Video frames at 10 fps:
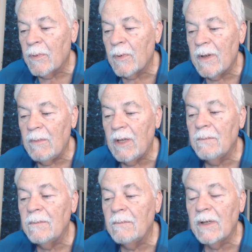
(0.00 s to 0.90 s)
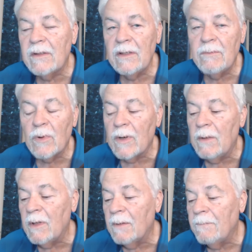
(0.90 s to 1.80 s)
premium, monthly
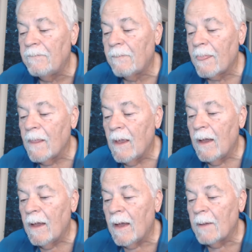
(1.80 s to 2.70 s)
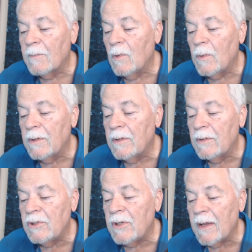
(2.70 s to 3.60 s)
premium. I'm going to
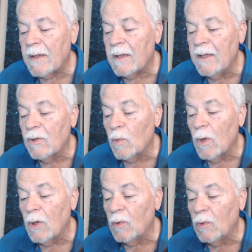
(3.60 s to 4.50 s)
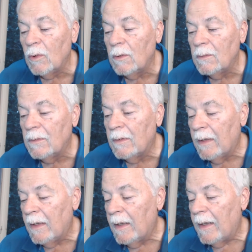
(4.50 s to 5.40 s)
check enroll,
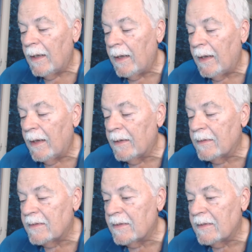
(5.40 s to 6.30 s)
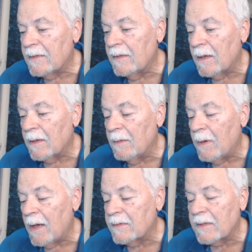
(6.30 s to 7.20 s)
and says a
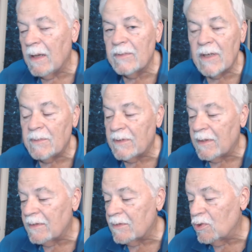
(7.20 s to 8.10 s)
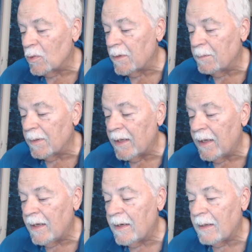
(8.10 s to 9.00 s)
box comes up, says join
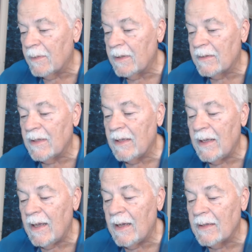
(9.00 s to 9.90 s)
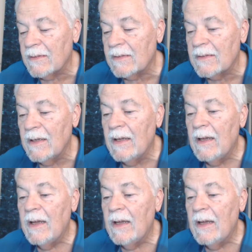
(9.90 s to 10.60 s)
plan. I'm going to say yes,